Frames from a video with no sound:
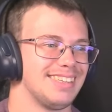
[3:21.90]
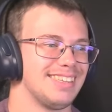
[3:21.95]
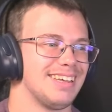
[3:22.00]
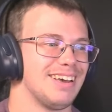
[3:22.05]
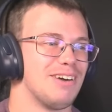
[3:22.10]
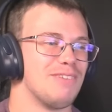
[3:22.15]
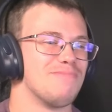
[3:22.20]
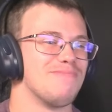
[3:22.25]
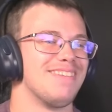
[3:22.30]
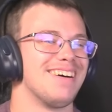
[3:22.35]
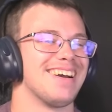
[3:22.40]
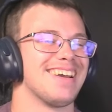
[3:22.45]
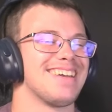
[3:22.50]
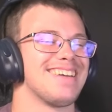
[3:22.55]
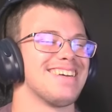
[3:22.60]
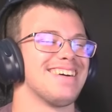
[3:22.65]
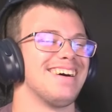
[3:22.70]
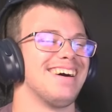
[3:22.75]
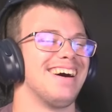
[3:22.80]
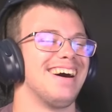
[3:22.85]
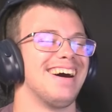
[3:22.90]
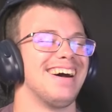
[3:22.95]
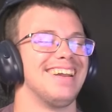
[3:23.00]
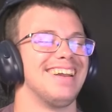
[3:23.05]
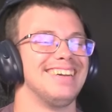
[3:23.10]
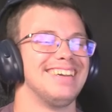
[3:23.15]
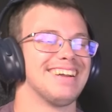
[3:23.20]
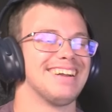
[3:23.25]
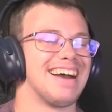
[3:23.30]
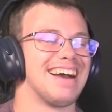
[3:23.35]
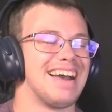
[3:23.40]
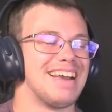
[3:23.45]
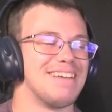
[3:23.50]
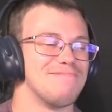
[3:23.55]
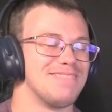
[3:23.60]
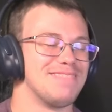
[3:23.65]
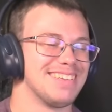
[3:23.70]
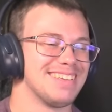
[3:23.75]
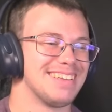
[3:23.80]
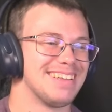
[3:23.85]
Oh my god, they're
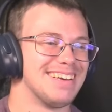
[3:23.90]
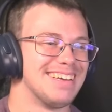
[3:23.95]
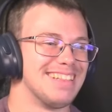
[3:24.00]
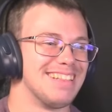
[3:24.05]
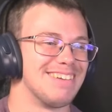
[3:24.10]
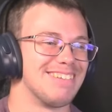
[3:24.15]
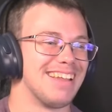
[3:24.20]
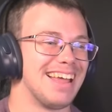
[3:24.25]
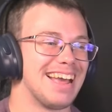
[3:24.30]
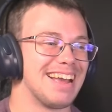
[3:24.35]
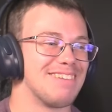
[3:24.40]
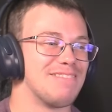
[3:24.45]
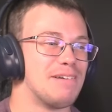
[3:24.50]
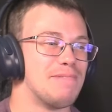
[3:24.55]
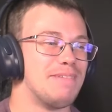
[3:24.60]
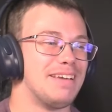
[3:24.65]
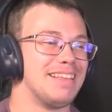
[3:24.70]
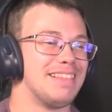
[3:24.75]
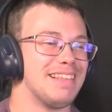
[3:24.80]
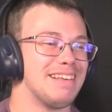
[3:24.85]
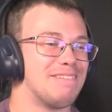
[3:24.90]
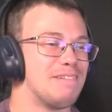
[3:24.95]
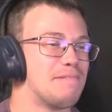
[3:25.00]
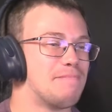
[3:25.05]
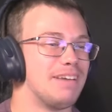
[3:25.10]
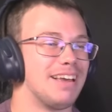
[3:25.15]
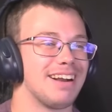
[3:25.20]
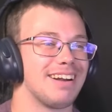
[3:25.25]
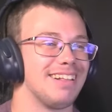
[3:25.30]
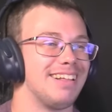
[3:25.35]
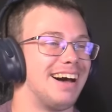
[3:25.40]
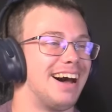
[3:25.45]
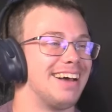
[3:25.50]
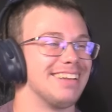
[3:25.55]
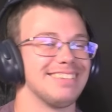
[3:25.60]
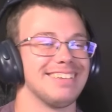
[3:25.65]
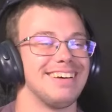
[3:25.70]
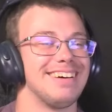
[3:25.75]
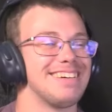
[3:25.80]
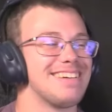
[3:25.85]
hyped. They're like, we beat a
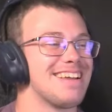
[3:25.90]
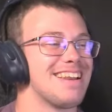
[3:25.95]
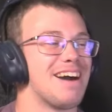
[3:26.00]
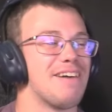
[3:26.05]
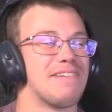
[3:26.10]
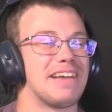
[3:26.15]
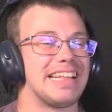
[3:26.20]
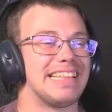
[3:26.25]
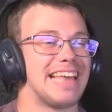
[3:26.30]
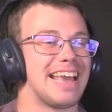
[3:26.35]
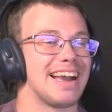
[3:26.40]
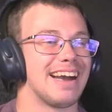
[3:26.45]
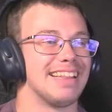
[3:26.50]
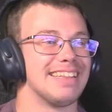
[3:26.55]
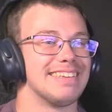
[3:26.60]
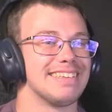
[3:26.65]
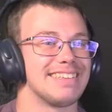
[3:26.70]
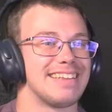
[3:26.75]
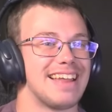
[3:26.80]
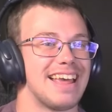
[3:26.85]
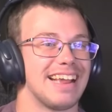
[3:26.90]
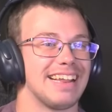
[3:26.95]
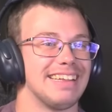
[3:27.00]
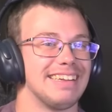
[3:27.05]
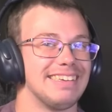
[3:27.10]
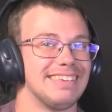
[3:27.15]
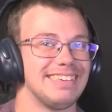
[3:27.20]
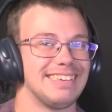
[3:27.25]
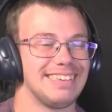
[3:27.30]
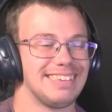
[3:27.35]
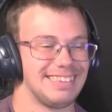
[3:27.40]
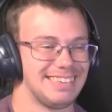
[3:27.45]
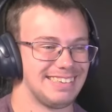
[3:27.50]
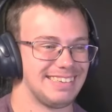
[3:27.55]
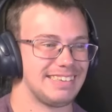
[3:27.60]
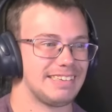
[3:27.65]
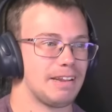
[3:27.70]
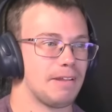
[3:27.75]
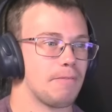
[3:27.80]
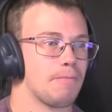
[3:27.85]
colossal, you know, we can take on this thing.
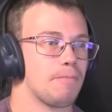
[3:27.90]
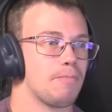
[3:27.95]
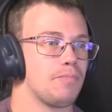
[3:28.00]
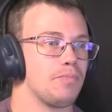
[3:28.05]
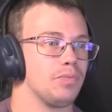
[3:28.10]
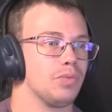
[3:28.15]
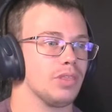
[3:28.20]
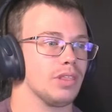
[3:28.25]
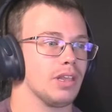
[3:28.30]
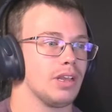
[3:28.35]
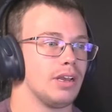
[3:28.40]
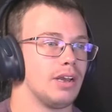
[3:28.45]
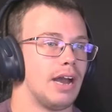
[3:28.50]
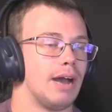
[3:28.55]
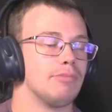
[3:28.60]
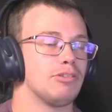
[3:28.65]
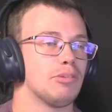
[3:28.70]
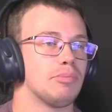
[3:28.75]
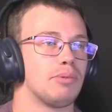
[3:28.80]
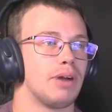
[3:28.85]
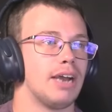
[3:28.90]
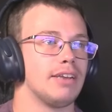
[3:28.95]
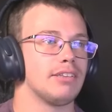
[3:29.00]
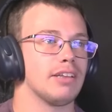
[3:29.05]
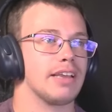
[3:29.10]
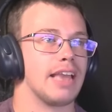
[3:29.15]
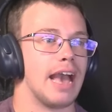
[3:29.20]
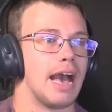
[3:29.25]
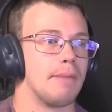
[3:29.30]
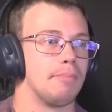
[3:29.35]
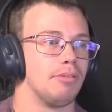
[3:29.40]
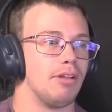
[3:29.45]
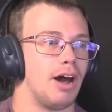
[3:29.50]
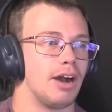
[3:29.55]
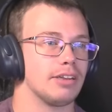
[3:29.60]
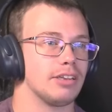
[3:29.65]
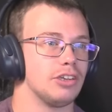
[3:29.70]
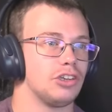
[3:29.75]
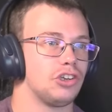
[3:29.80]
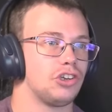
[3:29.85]
I'm surprised the cat
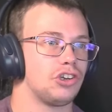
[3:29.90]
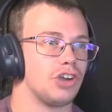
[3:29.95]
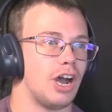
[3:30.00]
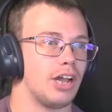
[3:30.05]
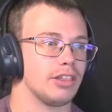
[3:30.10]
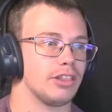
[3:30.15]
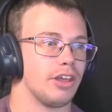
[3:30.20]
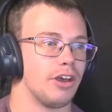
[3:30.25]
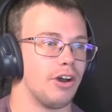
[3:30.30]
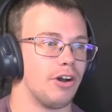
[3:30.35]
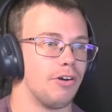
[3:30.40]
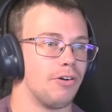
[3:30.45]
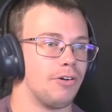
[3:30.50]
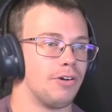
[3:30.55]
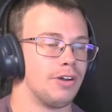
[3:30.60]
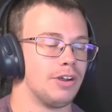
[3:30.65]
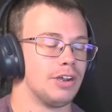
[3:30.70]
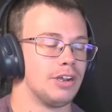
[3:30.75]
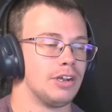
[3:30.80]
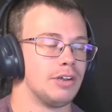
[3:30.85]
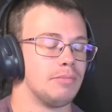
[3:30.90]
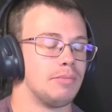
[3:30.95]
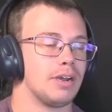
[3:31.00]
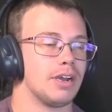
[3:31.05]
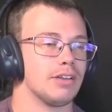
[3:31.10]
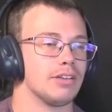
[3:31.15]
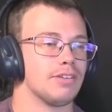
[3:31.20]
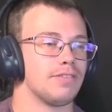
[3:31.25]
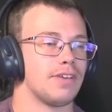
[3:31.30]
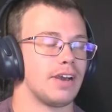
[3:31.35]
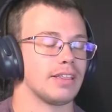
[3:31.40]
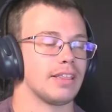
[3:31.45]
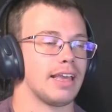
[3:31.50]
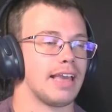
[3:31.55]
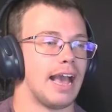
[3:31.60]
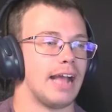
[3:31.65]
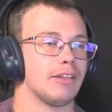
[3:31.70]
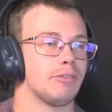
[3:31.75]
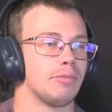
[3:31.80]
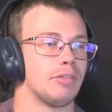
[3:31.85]
blocked its shot though, because of the fact the
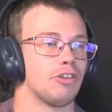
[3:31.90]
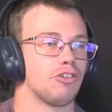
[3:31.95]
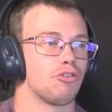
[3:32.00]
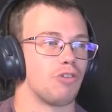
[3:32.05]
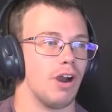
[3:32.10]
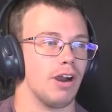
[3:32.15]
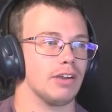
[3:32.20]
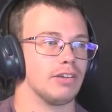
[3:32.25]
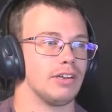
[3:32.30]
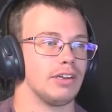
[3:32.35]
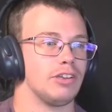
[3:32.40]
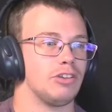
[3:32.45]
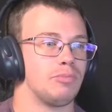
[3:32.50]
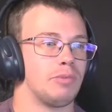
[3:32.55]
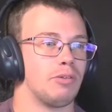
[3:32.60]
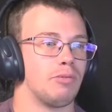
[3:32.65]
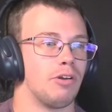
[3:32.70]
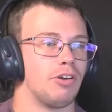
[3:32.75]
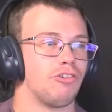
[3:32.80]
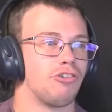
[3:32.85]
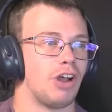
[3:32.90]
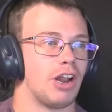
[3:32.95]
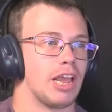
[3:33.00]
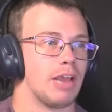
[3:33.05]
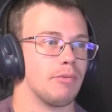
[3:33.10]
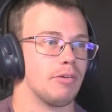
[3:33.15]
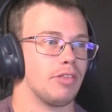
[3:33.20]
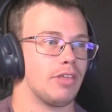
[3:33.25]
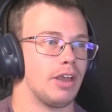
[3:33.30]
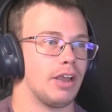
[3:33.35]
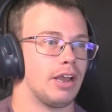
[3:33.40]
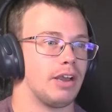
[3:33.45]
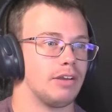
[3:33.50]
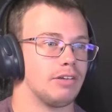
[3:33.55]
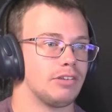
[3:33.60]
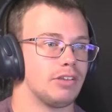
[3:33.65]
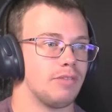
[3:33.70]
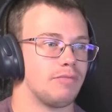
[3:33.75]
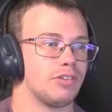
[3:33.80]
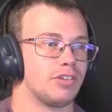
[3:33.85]
cat's been the strongest thing. He's been one-shotting everything
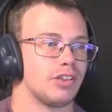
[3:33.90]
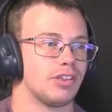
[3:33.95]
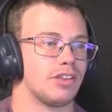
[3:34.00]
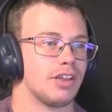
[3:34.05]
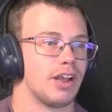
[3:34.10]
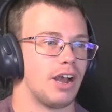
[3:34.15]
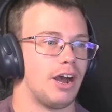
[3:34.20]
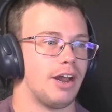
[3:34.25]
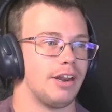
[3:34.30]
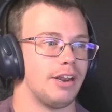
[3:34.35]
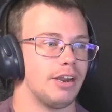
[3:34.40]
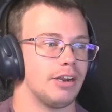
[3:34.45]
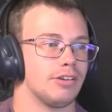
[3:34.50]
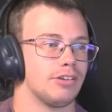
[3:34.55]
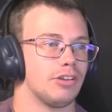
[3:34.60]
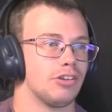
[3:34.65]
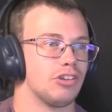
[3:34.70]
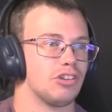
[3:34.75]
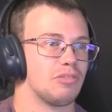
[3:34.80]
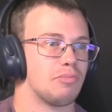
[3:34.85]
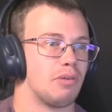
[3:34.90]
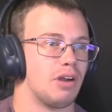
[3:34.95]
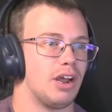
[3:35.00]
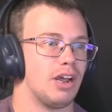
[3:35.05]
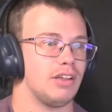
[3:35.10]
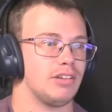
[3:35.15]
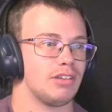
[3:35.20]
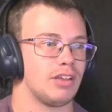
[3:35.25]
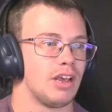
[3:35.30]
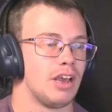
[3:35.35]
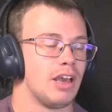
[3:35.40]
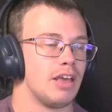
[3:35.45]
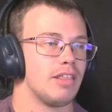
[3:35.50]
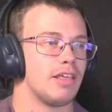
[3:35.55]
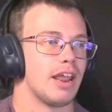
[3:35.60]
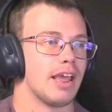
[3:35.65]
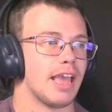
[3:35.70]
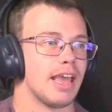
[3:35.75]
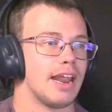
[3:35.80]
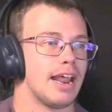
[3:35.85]
ever since I got here, so this is a surprise.
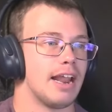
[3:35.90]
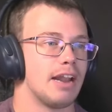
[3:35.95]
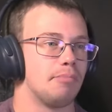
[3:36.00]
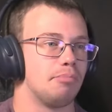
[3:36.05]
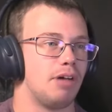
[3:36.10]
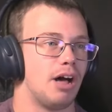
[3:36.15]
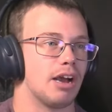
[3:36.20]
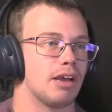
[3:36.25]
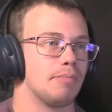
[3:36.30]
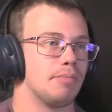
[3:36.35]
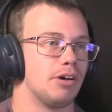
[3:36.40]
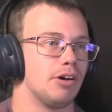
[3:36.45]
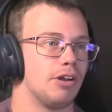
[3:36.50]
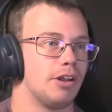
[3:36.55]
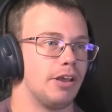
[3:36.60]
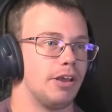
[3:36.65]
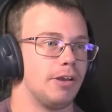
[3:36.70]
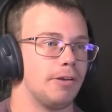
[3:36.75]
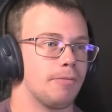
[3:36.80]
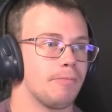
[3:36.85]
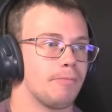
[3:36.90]
Then again, it had a block ability.